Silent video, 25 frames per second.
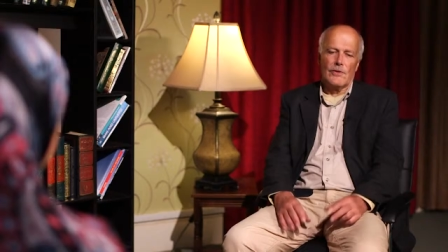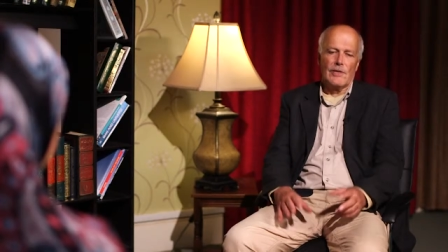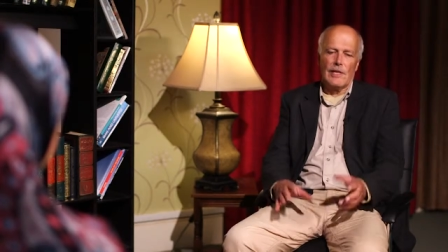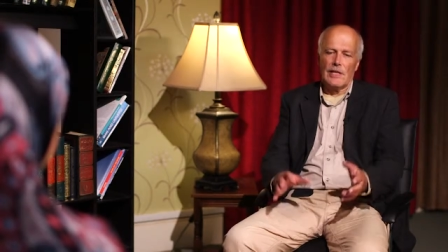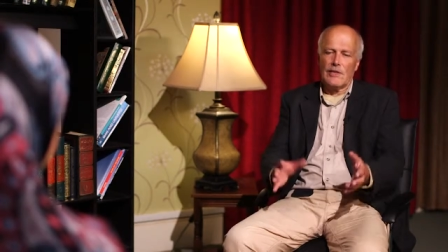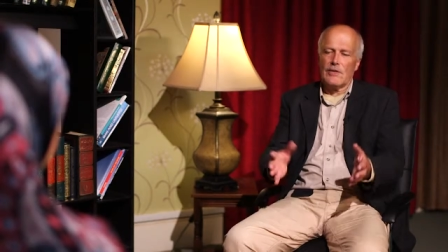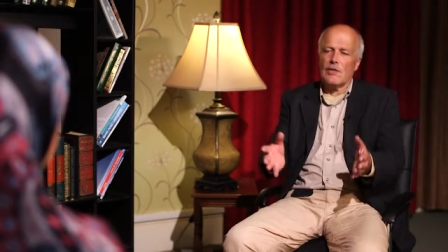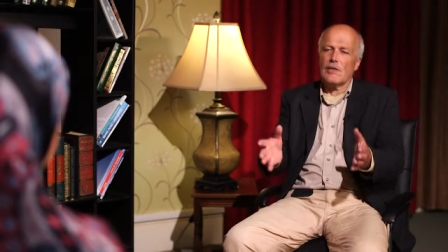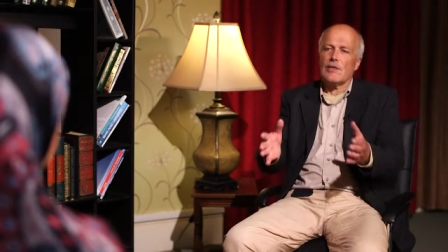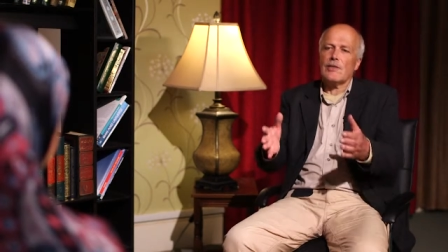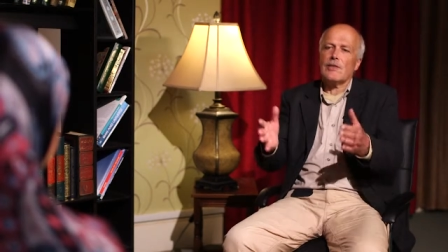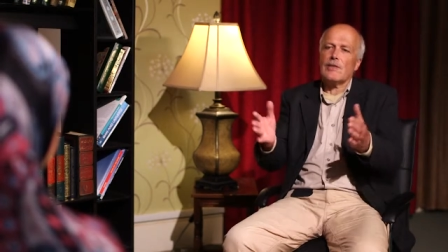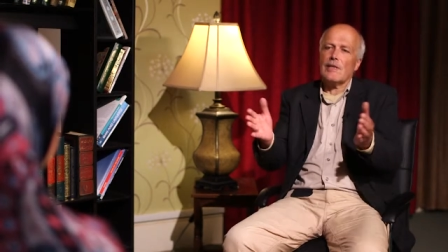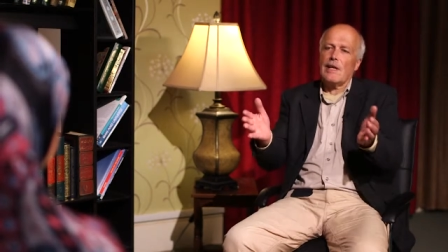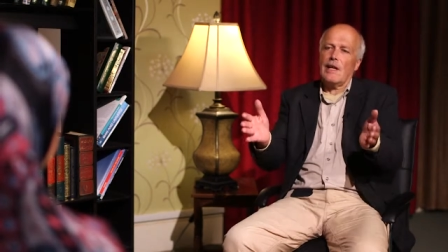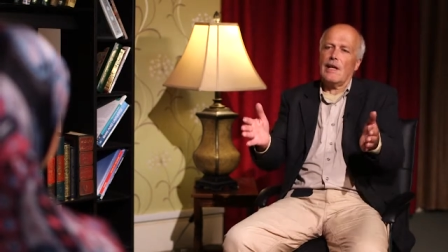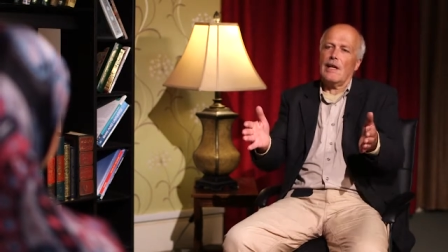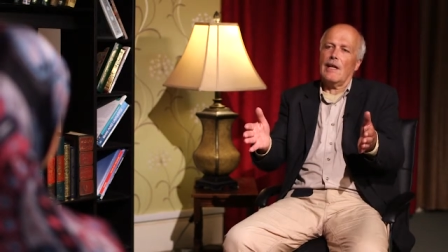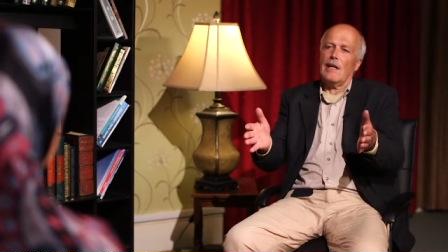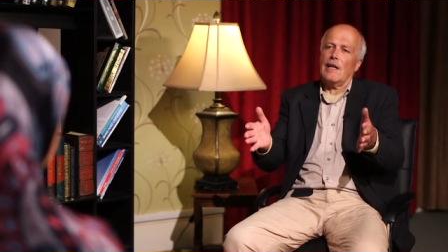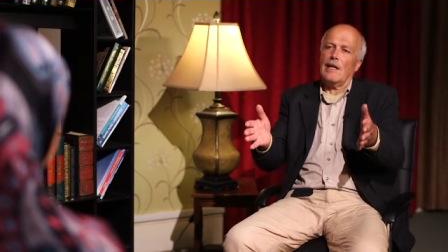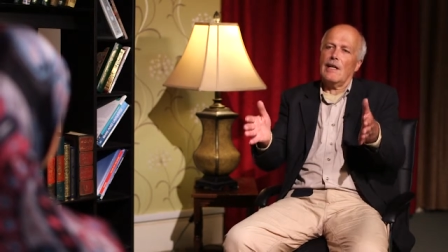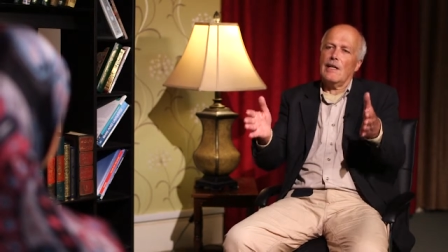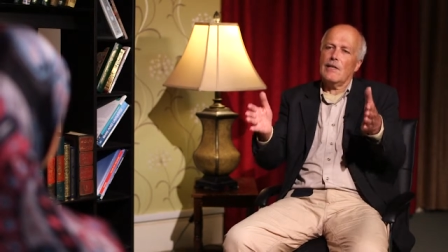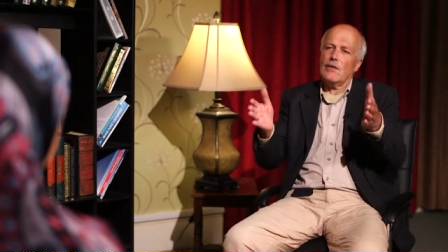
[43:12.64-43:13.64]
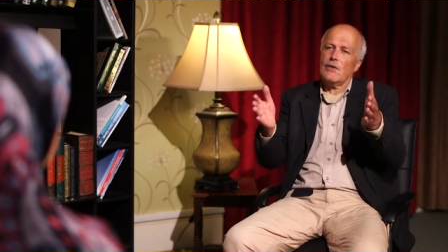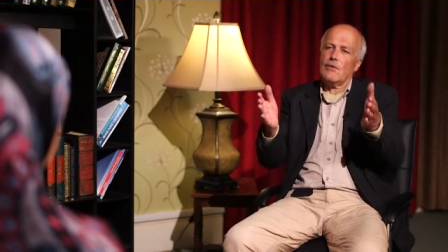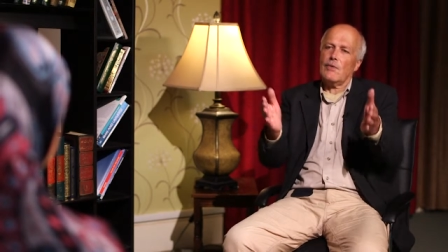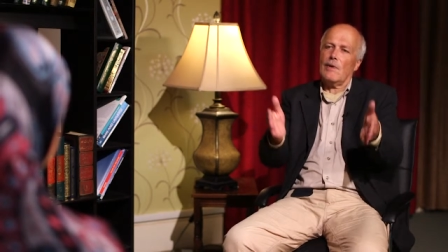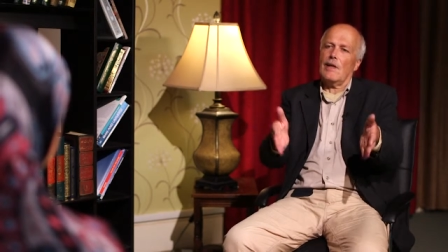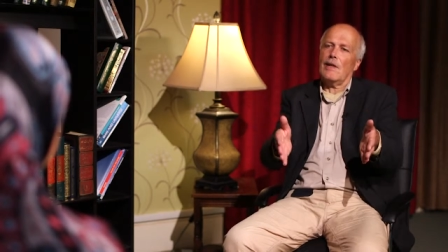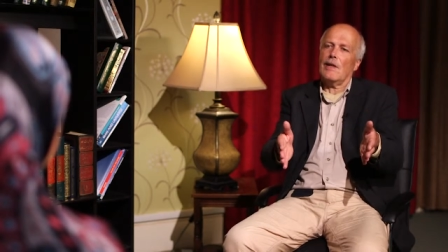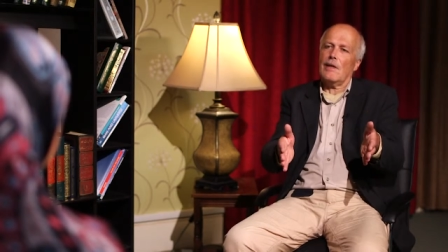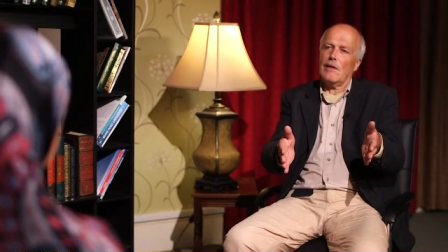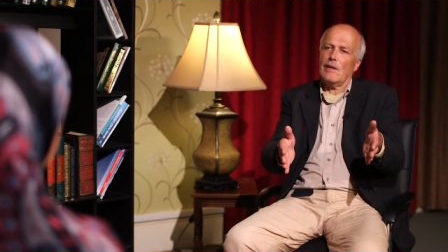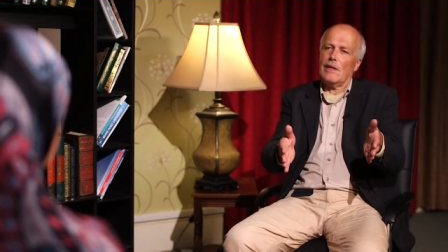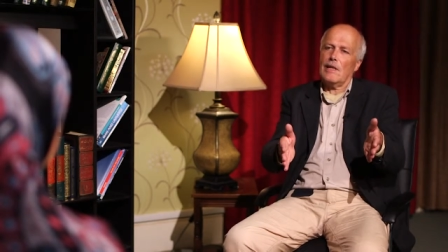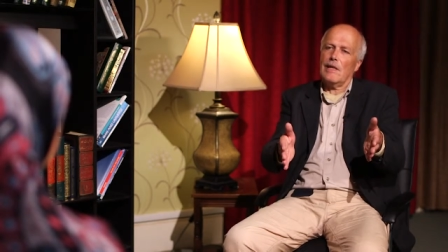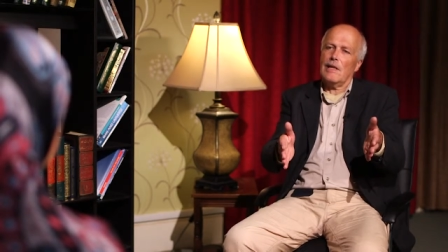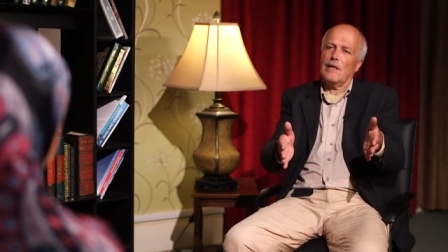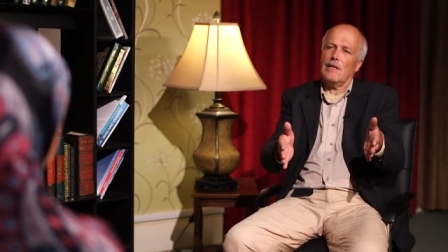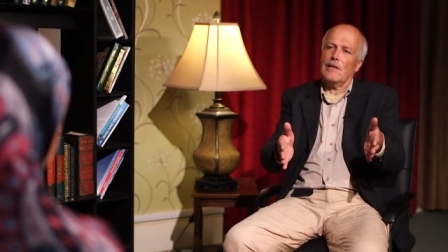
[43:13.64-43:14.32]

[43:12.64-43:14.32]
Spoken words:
they just say Israel